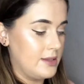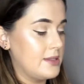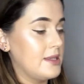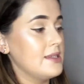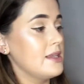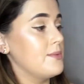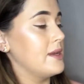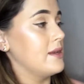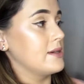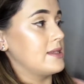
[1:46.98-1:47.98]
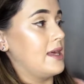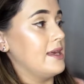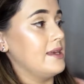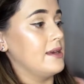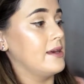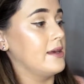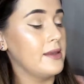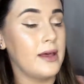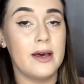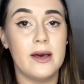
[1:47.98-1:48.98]
So this is what it looks like.
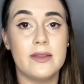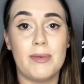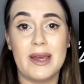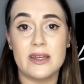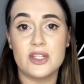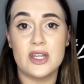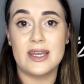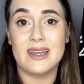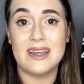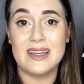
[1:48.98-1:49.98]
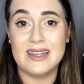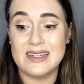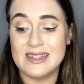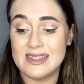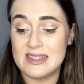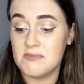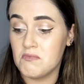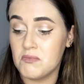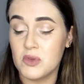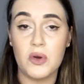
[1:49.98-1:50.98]
The packaging is
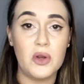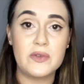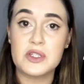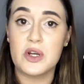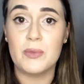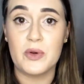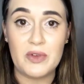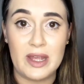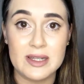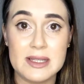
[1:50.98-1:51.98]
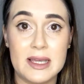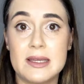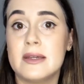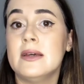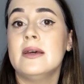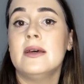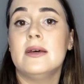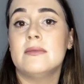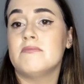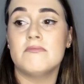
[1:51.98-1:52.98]
not over the top, not fancy.
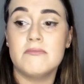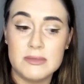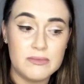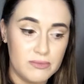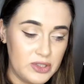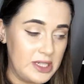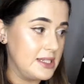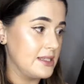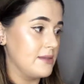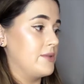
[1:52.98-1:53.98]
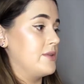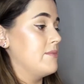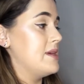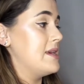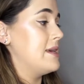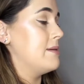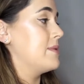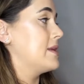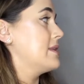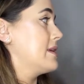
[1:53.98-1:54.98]
Really doesn't bother me,
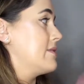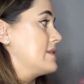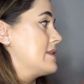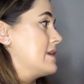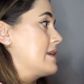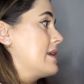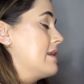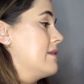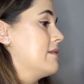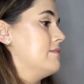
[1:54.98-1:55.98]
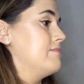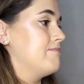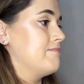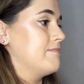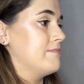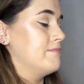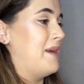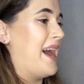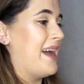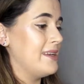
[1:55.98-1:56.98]
but there is like a little
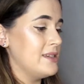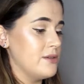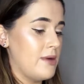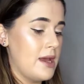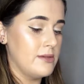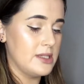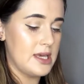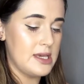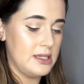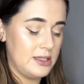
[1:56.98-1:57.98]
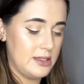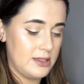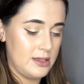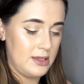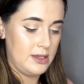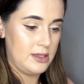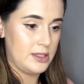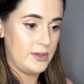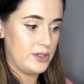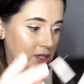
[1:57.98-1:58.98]
band around this.
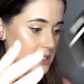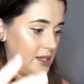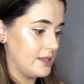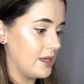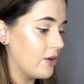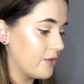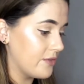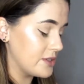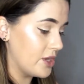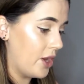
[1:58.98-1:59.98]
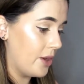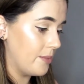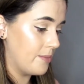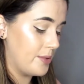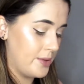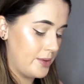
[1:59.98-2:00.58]
So I'll just slide that off the top.